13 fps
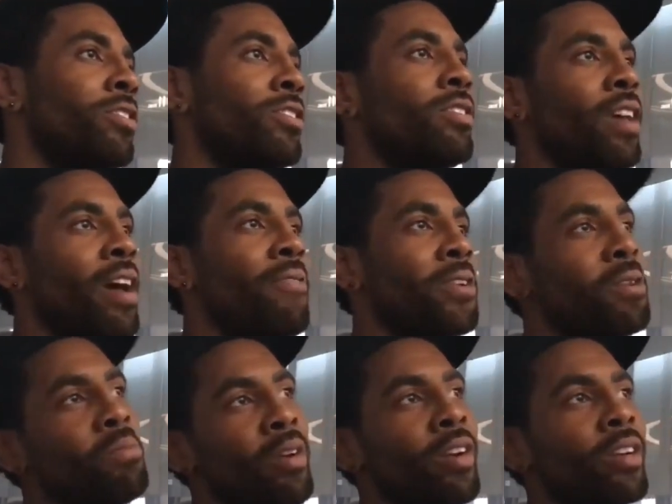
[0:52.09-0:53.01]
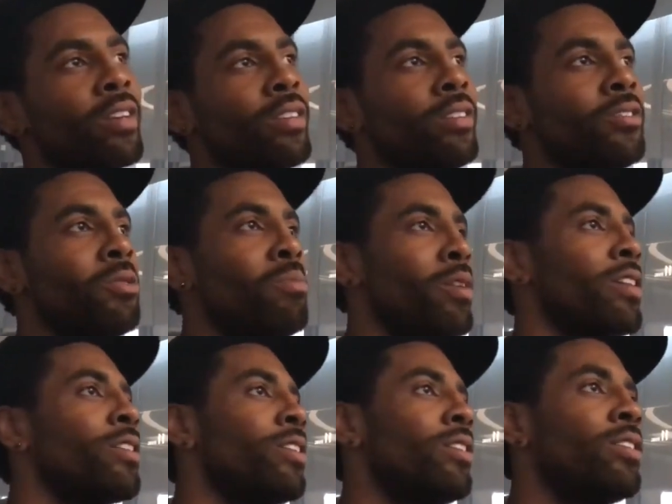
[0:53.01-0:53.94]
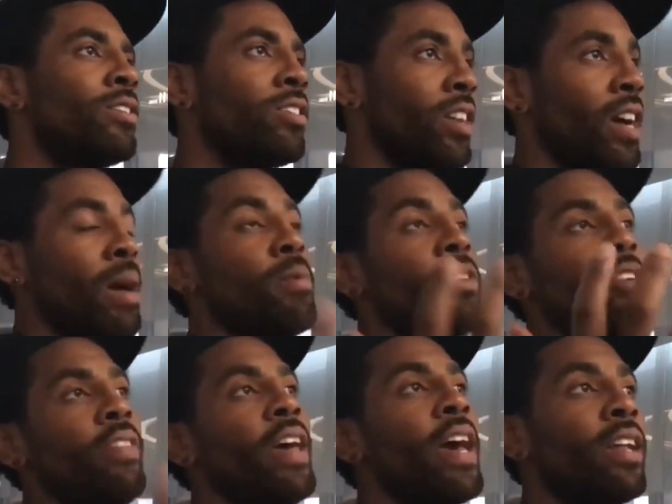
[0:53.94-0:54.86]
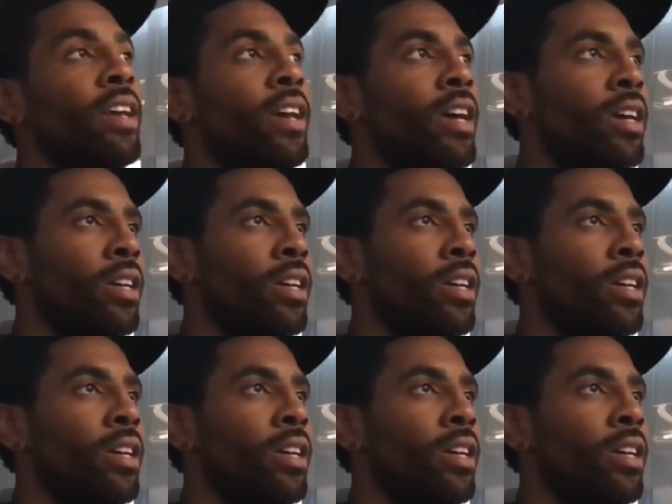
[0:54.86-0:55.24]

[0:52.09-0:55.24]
us as African Americans or American Indians to comment on that,